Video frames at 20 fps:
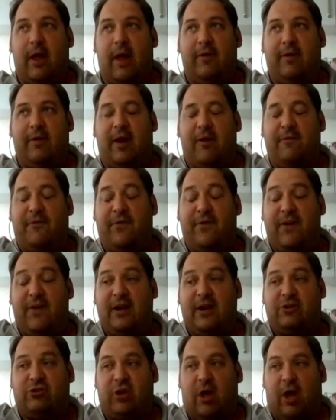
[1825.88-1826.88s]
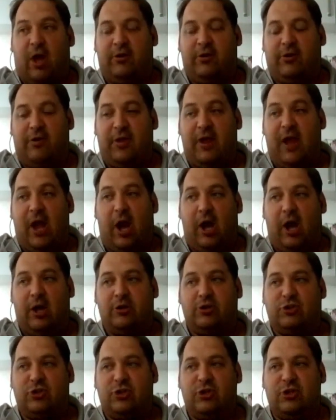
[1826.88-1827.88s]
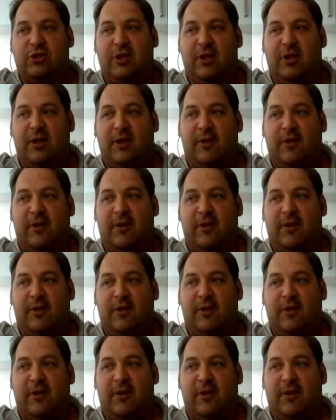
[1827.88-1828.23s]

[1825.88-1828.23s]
and I finished under the arch.